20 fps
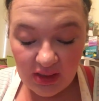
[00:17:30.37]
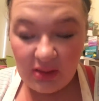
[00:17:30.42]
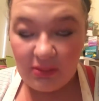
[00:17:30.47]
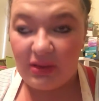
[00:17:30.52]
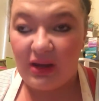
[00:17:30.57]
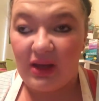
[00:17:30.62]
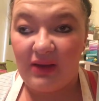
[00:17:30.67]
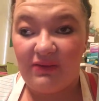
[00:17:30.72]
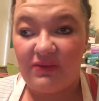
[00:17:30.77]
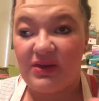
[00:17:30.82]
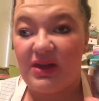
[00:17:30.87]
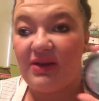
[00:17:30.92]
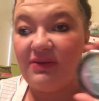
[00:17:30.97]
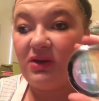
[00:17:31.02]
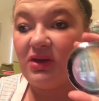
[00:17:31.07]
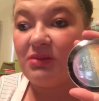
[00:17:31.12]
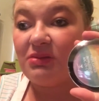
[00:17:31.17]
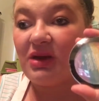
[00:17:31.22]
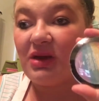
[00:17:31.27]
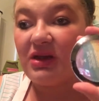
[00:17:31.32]
But I've never
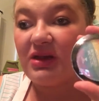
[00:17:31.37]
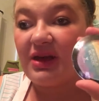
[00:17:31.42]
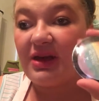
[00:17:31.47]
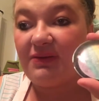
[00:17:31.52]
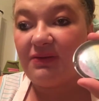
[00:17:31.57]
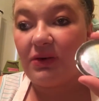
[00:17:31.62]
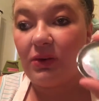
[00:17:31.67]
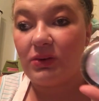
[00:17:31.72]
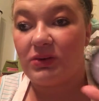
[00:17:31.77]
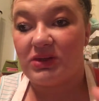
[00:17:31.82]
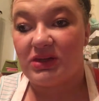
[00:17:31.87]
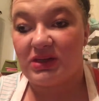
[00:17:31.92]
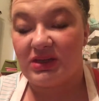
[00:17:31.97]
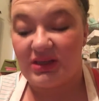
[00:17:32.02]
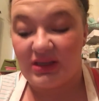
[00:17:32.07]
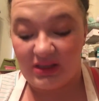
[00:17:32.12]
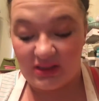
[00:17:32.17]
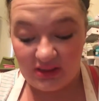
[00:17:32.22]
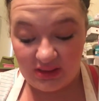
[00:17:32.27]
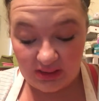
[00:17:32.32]
in my life owned
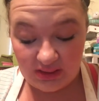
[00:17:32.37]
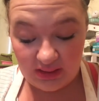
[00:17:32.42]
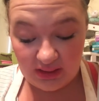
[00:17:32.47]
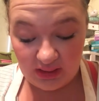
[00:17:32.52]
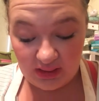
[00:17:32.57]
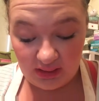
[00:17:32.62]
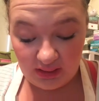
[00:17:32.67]
this,